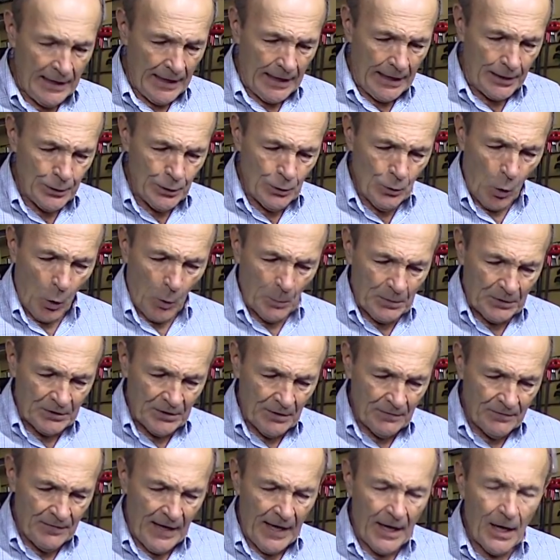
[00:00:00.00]
and you open
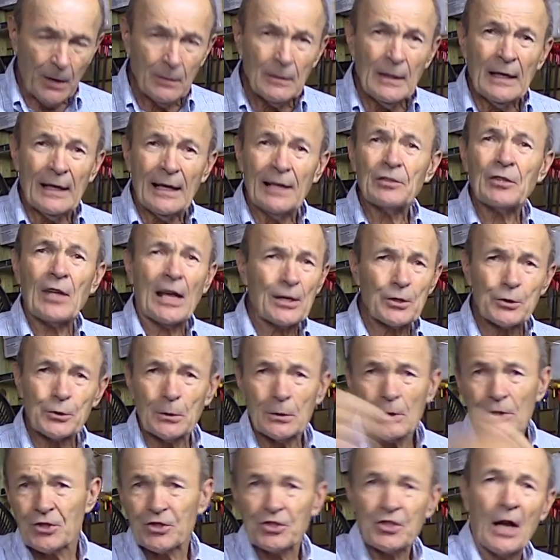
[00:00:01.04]
the valve, that tank is
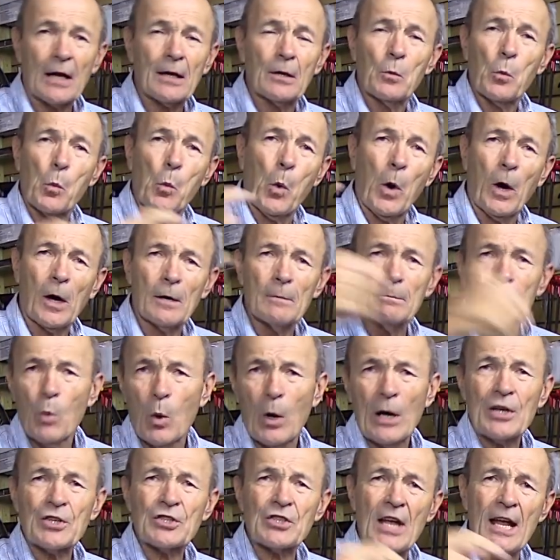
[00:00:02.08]
going to suck warm,
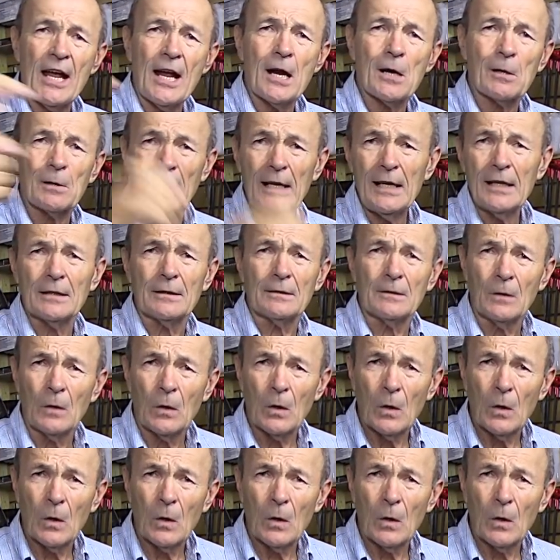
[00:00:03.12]
moist air in.